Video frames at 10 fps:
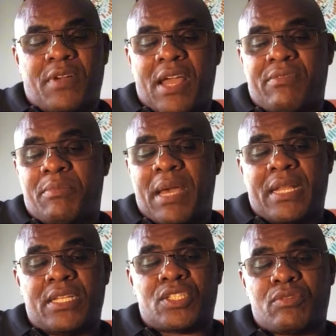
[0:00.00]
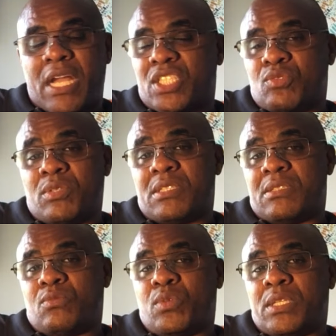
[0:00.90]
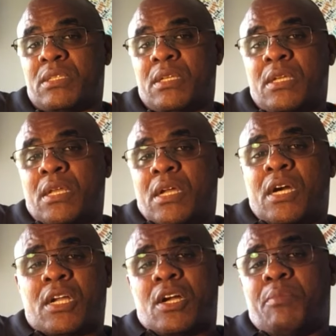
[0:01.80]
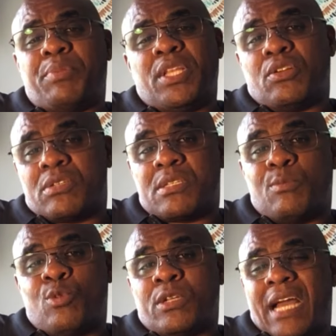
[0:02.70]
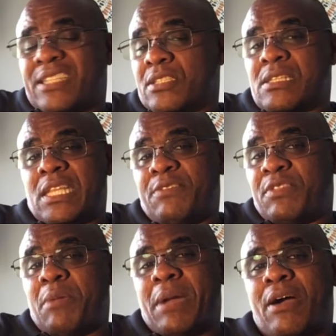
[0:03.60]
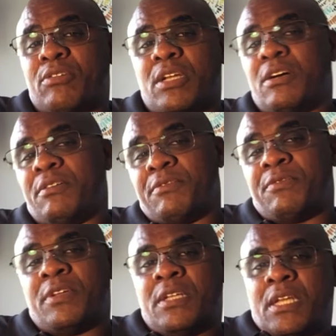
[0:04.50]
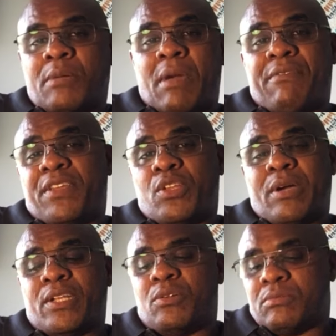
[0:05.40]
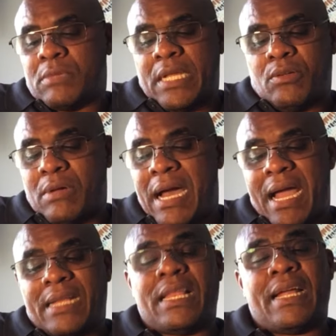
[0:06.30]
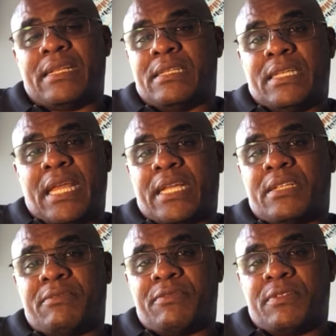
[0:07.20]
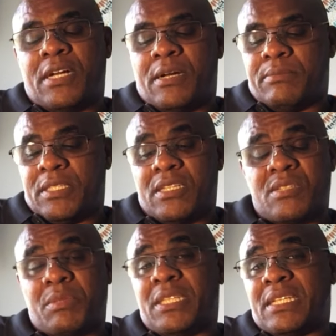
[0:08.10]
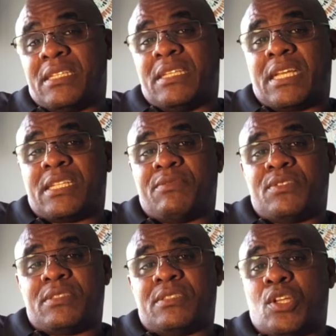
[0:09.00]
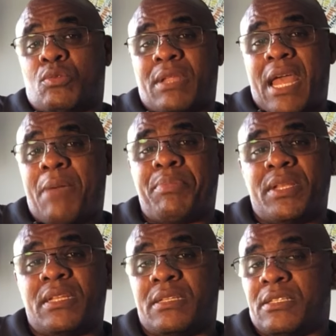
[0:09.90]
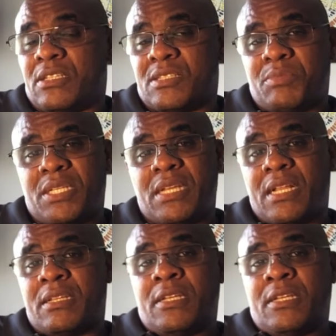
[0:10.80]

have a bad interaction with a company or someone, I just leave them out of my video. I don't highlight the negative. Doesn't mean that negatives don't happen, and doesn't mean that